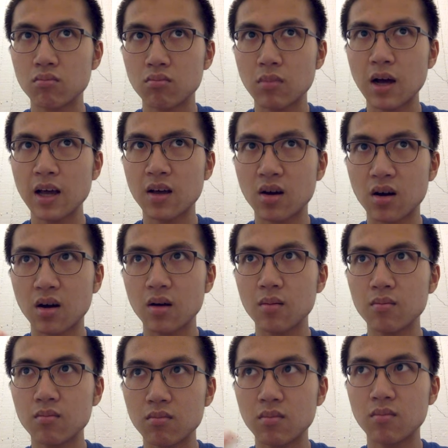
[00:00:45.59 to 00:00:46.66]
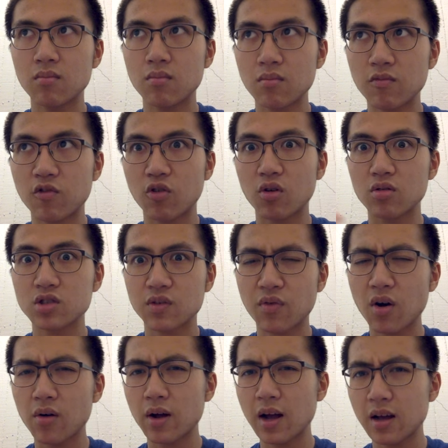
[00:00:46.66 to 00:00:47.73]

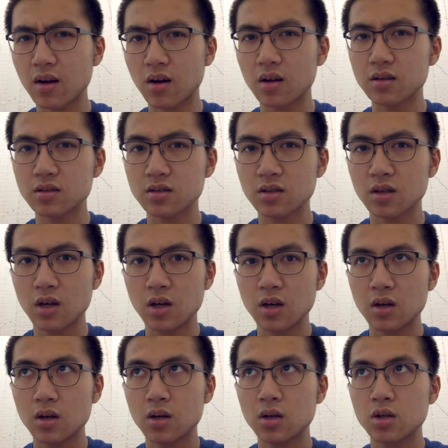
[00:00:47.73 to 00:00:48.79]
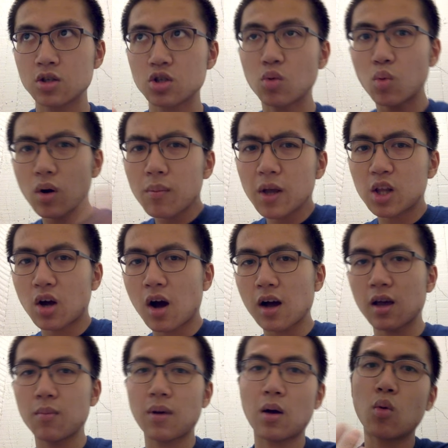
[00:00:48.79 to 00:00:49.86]
Safari icons. So what am I
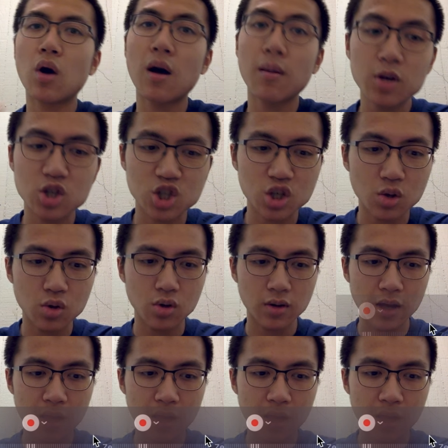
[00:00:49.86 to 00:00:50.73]
talking about? Well, I'm going to show you, okay?